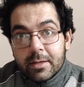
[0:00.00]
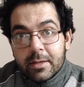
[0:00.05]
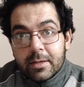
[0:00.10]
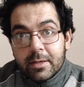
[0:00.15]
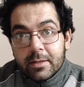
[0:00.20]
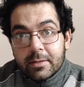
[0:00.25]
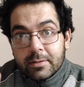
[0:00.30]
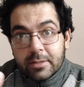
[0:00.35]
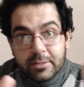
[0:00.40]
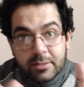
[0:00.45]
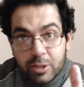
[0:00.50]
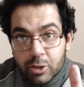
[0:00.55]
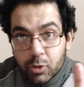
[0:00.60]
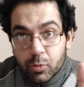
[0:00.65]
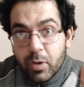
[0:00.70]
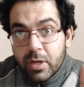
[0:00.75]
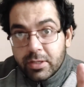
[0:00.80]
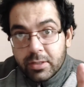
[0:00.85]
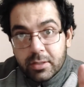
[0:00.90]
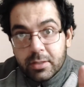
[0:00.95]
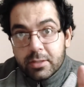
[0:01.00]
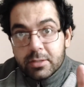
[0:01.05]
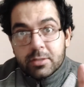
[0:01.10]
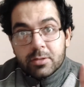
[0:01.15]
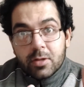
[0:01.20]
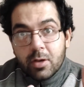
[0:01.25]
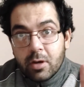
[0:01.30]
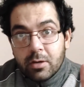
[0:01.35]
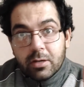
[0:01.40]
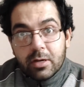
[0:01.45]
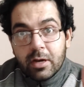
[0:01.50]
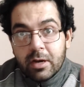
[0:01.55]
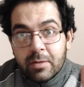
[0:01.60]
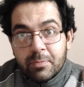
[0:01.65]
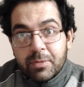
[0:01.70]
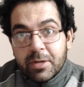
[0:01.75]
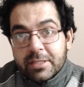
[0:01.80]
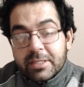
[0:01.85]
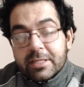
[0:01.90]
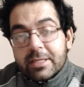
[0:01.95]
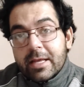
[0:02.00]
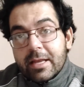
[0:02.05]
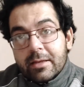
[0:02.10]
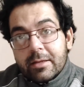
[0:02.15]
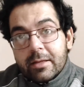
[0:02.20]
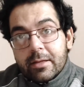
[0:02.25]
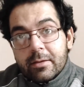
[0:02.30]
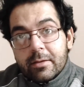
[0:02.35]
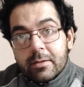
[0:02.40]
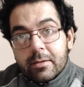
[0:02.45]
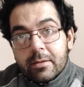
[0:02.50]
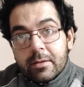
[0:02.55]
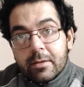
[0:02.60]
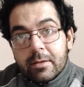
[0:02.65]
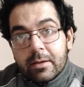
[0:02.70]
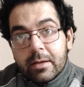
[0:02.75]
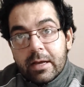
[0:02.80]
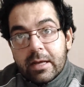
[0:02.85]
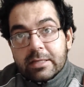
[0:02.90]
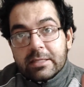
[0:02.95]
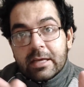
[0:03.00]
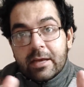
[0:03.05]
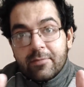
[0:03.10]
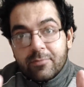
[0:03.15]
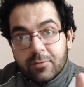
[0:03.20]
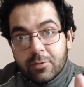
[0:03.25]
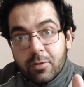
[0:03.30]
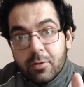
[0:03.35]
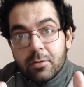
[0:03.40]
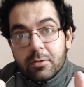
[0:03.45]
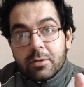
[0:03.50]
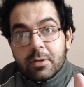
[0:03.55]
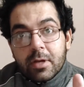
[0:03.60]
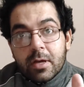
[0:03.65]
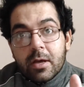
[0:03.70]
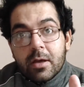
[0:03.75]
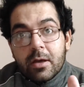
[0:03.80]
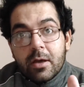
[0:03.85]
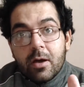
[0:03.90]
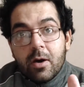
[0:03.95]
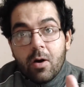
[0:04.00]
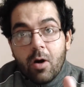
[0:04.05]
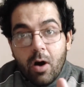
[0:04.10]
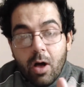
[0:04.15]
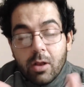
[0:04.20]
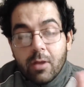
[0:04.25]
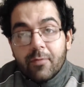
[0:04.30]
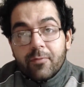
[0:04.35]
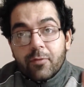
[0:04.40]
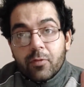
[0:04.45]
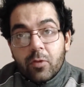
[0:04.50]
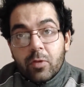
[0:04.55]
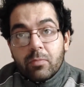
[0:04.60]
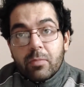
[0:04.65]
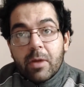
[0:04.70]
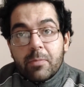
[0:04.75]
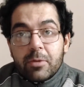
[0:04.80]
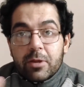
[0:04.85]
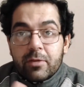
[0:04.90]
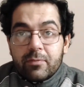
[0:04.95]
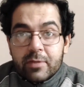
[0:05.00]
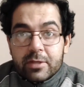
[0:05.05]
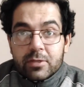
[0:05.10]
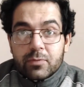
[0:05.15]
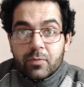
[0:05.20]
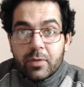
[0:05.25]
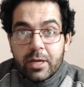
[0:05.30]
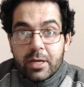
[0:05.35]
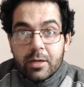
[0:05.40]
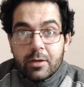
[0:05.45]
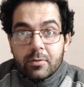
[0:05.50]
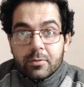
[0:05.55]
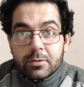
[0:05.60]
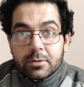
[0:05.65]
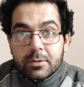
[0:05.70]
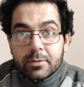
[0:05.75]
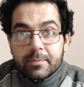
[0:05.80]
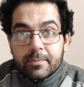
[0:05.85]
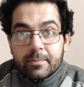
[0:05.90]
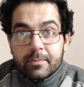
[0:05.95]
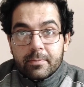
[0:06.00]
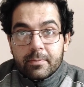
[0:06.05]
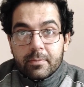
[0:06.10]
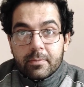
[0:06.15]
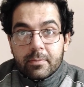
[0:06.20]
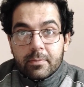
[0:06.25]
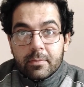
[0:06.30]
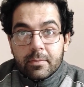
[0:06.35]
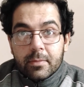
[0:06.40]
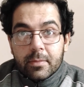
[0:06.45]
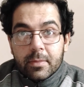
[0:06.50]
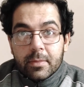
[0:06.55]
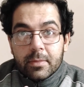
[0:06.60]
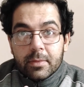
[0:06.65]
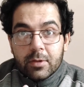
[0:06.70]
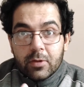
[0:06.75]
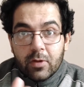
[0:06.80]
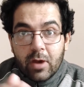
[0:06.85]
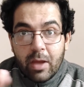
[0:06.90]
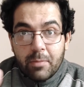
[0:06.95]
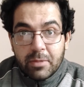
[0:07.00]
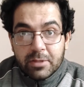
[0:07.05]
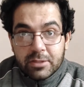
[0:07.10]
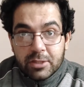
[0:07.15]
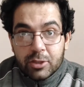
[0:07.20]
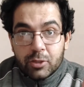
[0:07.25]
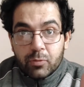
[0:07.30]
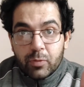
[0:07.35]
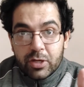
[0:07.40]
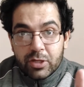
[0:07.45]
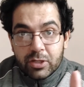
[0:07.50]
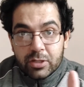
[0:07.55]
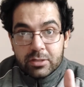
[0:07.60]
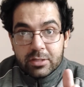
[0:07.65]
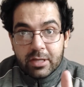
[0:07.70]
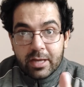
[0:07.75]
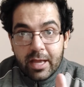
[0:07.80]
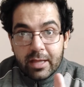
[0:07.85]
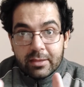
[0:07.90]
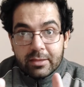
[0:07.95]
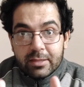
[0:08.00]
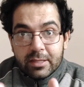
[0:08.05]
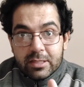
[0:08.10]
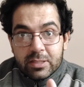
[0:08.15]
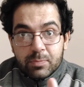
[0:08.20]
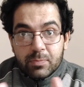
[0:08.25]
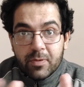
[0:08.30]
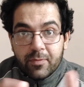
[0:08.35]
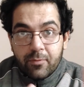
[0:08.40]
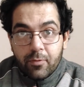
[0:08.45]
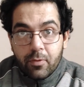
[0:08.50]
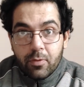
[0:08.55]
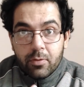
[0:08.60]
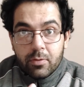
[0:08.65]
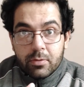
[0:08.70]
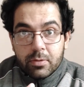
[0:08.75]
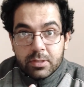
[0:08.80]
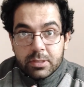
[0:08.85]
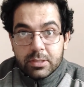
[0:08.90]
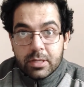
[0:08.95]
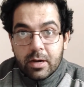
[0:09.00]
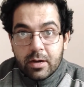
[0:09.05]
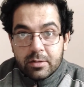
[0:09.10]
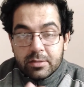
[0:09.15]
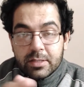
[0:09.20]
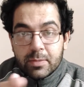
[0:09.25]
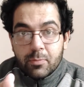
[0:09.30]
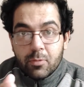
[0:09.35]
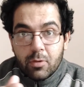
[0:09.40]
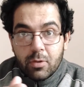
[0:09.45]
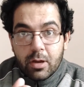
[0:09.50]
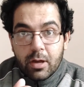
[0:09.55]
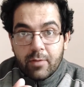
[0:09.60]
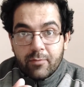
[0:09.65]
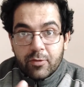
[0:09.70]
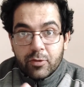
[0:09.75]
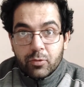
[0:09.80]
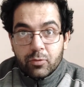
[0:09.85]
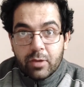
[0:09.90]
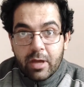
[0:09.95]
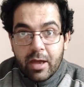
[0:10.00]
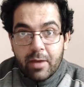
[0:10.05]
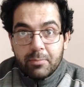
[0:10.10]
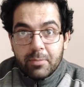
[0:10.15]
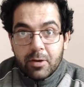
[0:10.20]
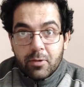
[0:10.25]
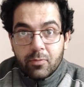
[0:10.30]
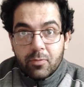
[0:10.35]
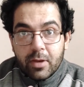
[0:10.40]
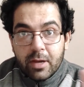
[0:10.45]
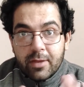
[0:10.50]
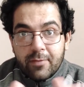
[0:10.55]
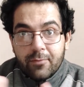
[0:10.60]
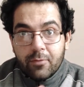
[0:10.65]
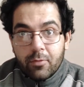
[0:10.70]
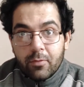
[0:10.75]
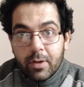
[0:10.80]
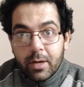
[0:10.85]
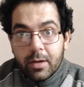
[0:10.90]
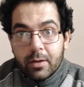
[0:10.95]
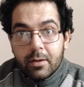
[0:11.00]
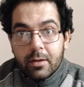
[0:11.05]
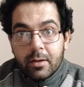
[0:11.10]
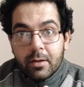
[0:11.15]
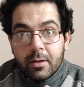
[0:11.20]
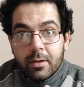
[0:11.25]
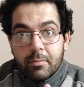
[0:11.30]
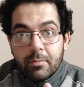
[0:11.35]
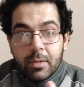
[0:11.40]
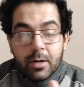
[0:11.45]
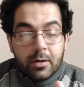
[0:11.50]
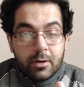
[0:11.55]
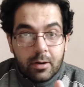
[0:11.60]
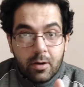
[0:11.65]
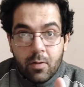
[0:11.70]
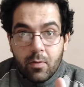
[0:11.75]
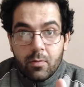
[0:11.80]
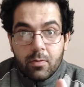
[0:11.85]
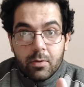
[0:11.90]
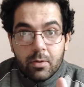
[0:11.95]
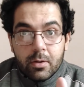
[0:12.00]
The situation is not unprecedented. As I've told all of you in my previous videos, there have been situations like this before. SARS, Ebola, we should have been ready for it, but no.